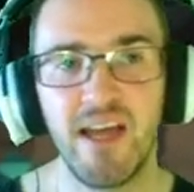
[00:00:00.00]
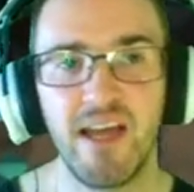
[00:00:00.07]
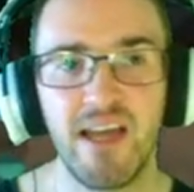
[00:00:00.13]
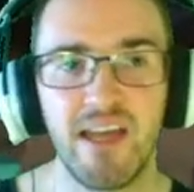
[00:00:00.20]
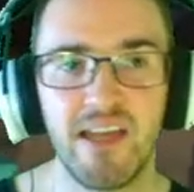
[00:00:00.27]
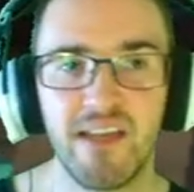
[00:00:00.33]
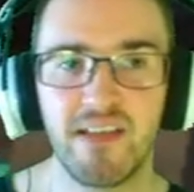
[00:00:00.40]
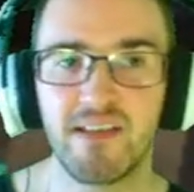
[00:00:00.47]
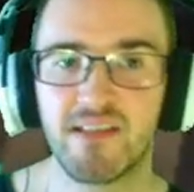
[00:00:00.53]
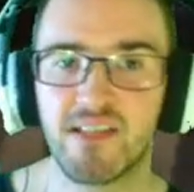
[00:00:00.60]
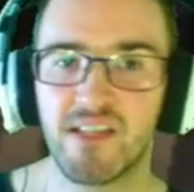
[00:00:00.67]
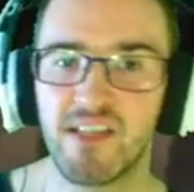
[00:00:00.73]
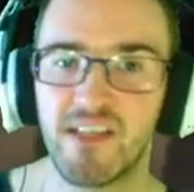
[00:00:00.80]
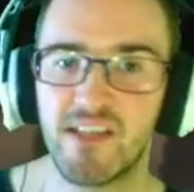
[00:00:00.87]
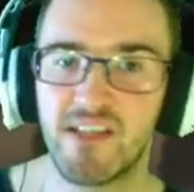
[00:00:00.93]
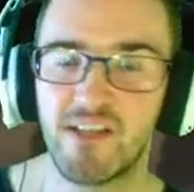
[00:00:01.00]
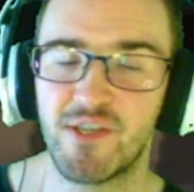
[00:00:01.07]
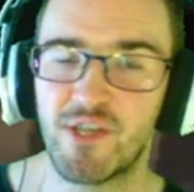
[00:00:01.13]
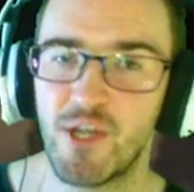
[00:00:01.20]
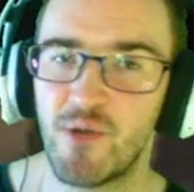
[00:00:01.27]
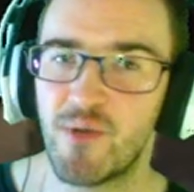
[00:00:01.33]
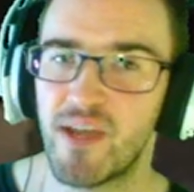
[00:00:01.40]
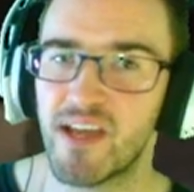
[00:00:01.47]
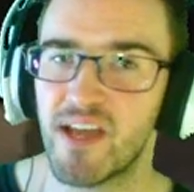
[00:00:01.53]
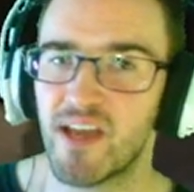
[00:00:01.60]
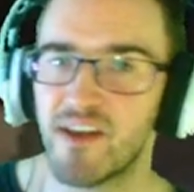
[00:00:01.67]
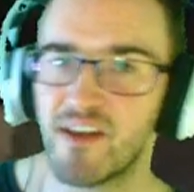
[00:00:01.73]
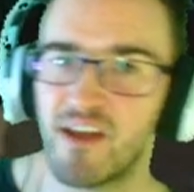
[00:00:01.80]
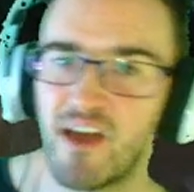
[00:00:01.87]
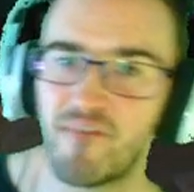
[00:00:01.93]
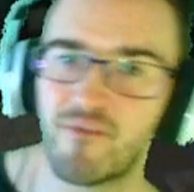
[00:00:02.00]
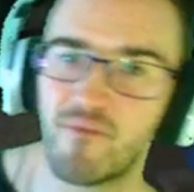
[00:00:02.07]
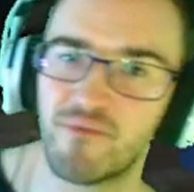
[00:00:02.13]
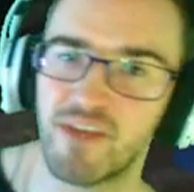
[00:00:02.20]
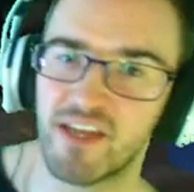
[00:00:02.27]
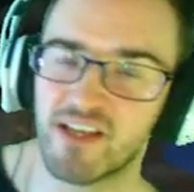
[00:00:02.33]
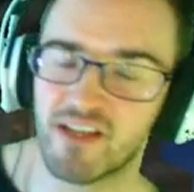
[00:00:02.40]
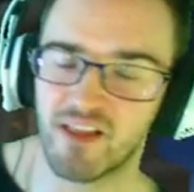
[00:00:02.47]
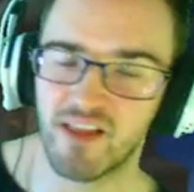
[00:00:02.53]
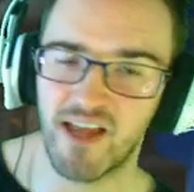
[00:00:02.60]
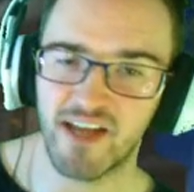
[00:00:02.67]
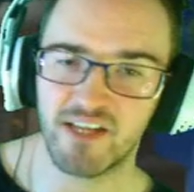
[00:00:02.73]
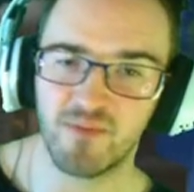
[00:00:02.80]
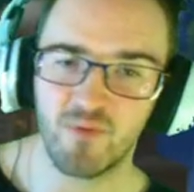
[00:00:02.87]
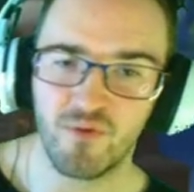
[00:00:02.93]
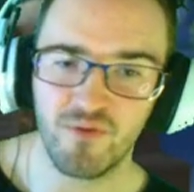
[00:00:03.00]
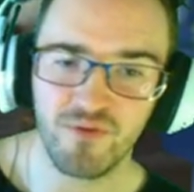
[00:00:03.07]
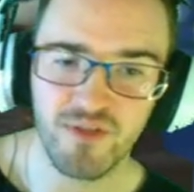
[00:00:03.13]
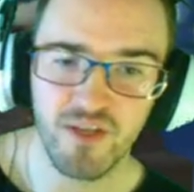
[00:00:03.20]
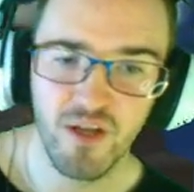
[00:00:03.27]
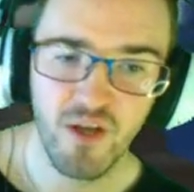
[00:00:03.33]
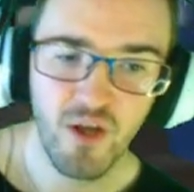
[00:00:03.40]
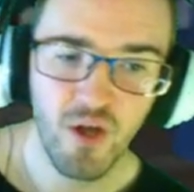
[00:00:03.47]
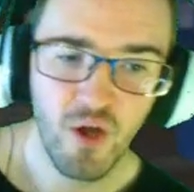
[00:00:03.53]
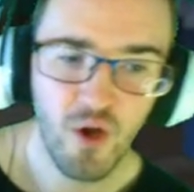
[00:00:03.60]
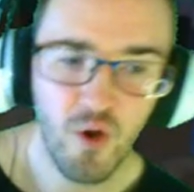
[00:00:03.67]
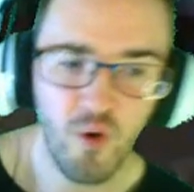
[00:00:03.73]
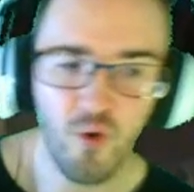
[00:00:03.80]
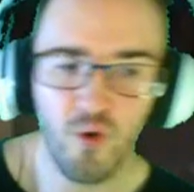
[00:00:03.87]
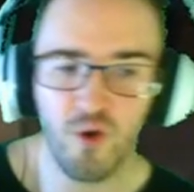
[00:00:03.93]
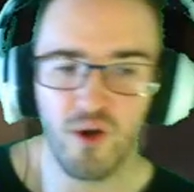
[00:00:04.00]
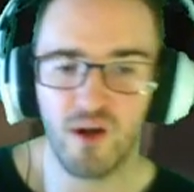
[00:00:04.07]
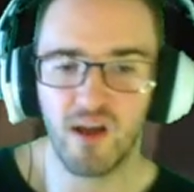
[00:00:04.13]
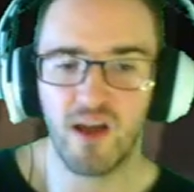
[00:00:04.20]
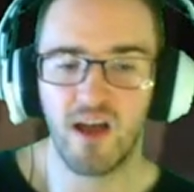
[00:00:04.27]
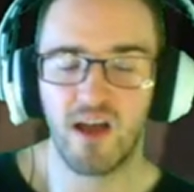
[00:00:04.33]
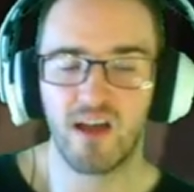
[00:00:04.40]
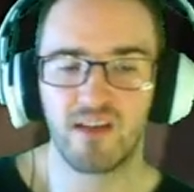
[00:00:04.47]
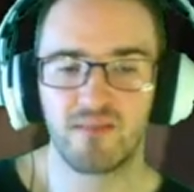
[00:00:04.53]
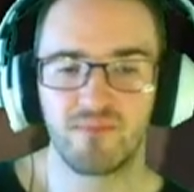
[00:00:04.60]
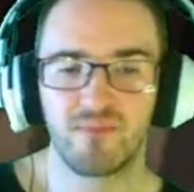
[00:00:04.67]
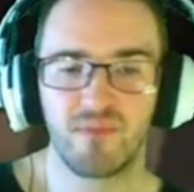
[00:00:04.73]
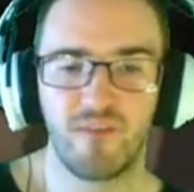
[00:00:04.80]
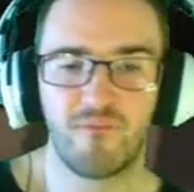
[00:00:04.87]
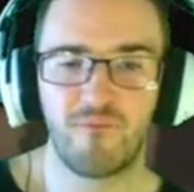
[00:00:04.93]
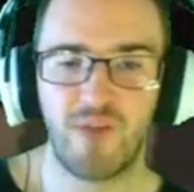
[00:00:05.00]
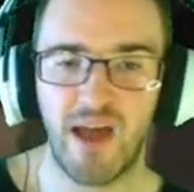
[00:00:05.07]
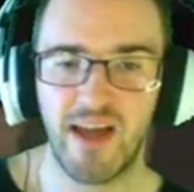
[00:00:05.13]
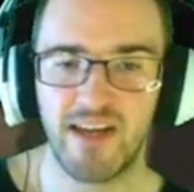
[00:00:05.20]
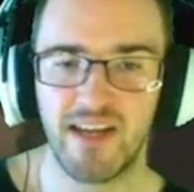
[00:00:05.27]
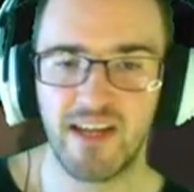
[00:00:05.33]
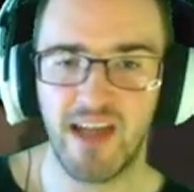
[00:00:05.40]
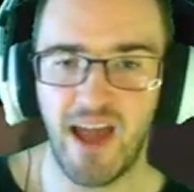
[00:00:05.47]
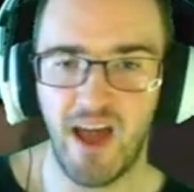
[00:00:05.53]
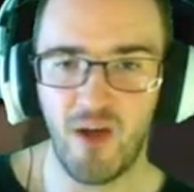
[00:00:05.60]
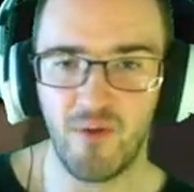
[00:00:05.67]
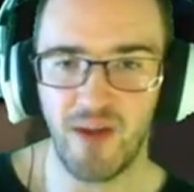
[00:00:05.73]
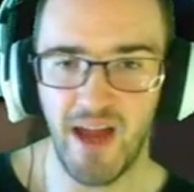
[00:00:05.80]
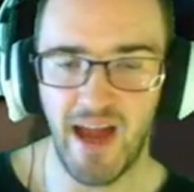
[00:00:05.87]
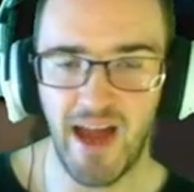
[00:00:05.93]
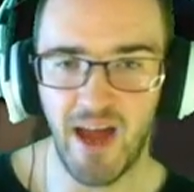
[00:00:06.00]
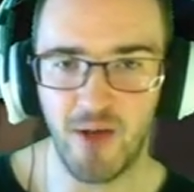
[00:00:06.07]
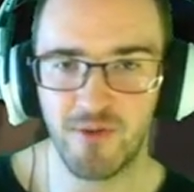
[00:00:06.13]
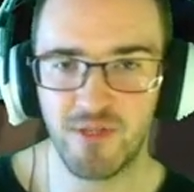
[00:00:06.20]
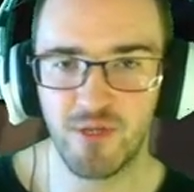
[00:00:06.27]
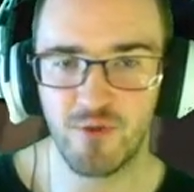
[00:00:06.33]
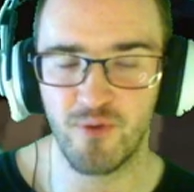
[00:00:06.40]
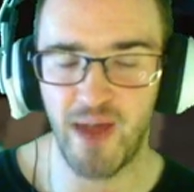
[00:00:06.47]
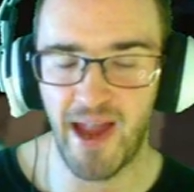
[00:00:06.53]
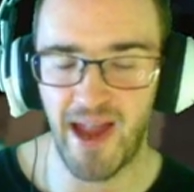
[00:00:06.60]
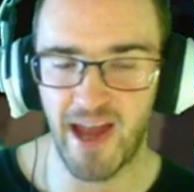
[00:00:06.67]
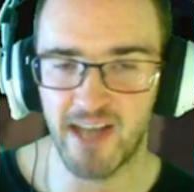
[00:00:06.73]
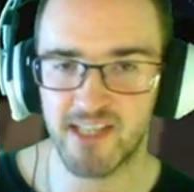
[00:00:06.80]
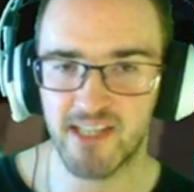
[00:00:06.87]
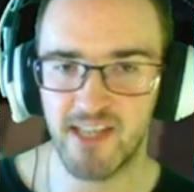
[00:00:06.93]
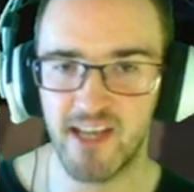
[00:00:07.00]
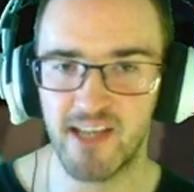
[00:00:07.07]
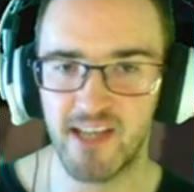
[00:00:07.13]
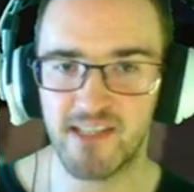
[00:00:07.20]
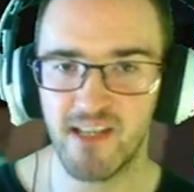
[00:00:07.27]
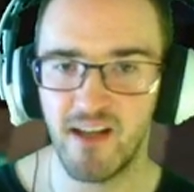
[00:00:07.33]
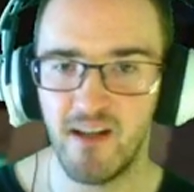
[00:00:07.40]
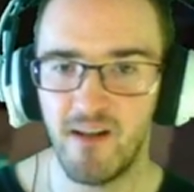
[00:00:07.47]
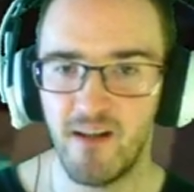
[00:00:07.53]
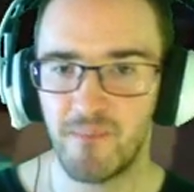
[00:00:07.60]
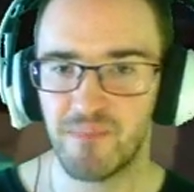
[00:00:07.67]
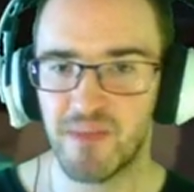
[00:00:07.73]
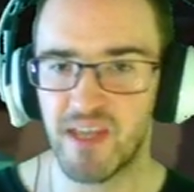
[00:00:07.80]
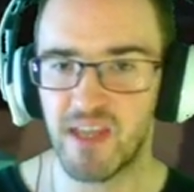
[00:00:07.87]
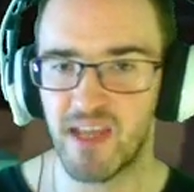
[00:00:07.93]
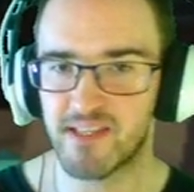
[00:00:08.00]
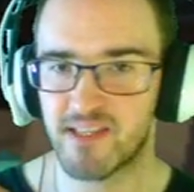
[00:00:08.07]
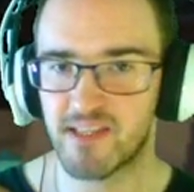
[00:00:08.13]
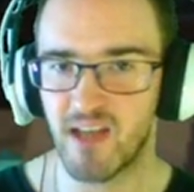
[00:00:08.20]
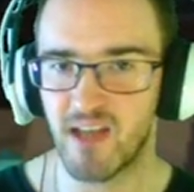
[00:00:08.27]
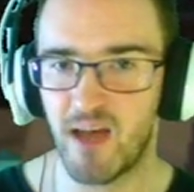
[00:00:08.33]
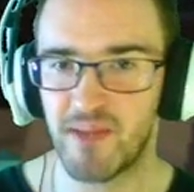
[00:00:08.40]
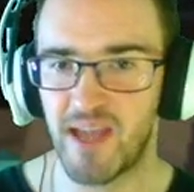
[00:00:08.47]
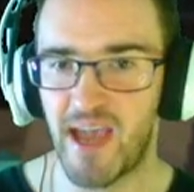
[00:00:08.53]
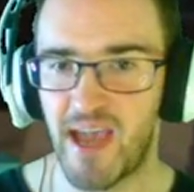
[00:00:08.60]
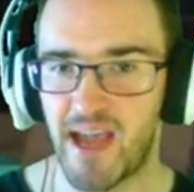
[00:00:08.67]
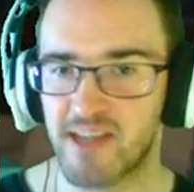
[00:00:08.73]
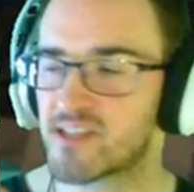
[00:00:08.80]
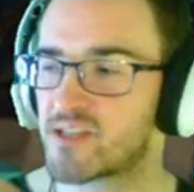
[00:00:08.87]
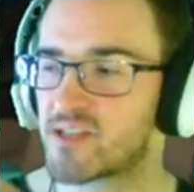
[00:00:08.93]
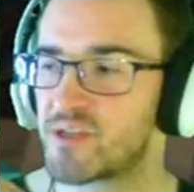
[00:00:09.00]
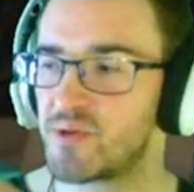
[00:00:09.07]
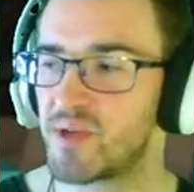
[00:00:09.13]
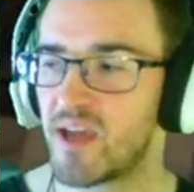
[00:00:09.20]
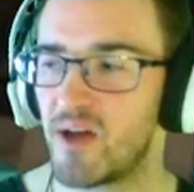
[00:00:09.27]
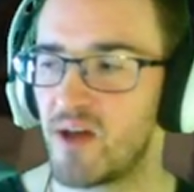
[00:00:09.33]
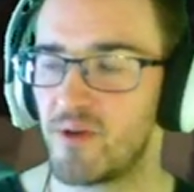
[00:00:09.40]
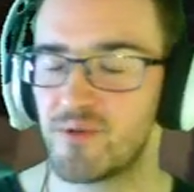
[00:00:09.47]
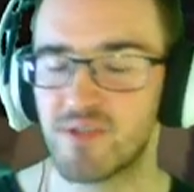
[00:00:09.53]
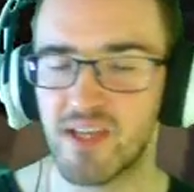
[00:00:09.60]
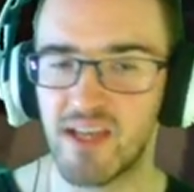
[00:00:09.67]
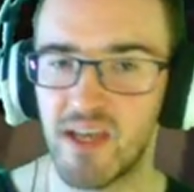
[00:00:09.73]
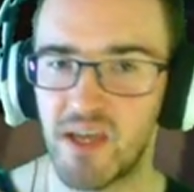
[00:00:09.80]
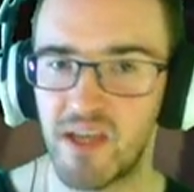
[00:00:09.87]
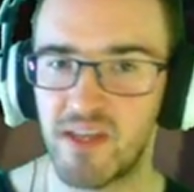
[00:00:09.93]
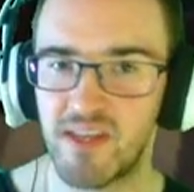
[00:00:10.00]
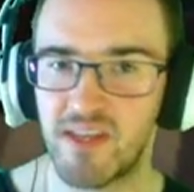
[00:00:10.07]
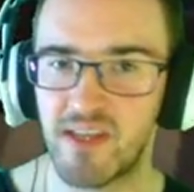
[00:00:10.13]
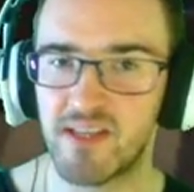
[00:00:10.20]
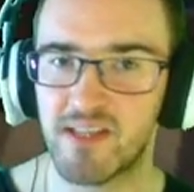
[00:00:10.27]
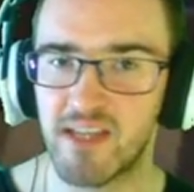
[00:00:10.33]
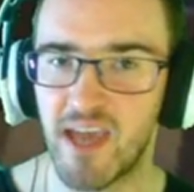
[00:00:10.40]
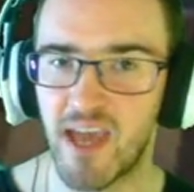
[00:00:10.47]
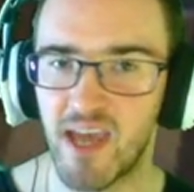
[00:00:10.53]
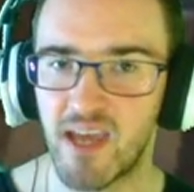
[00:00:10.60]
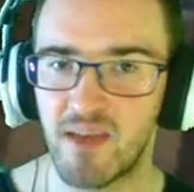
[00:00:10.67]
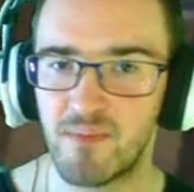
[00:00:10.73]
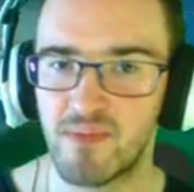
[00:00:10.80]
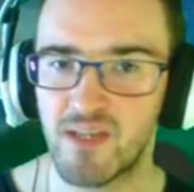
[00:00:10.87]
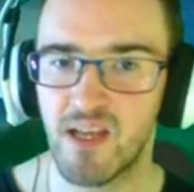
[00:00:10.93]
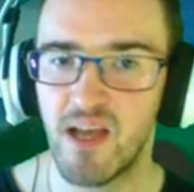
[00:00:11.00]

is doing enough of the collectibles or uh, finding out how to access the Insomniac studios in these games